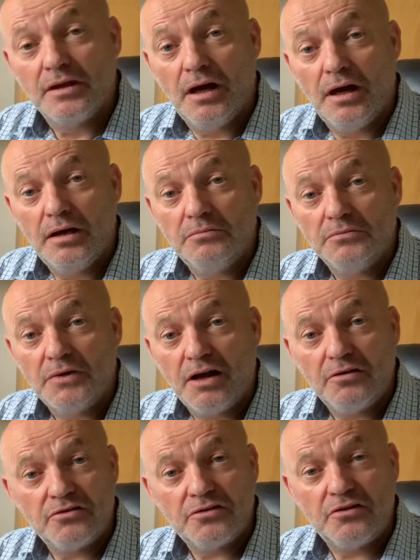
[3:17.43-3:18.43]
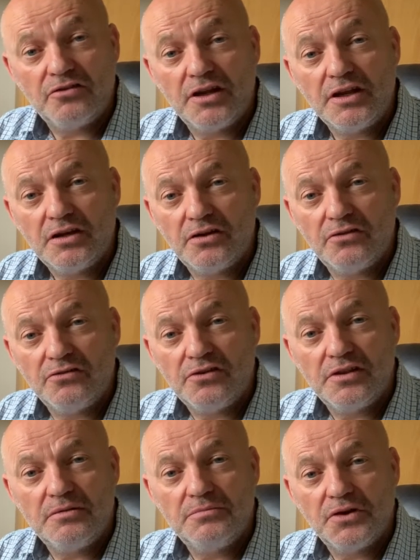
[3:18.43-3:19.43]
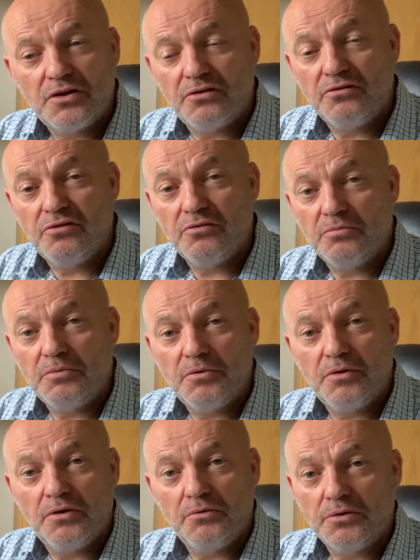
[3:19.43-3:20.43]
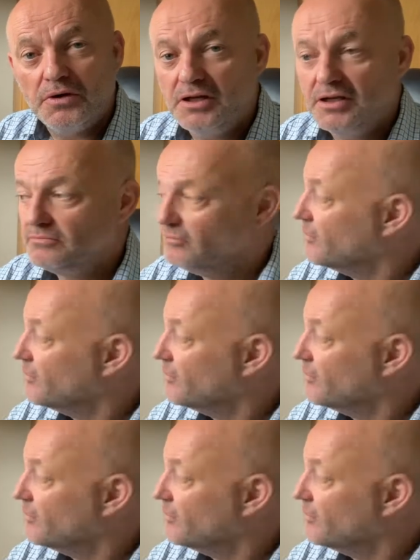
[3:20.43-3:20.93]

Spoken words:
I was going to say currency then, but currency would be wrong, wouldn't it?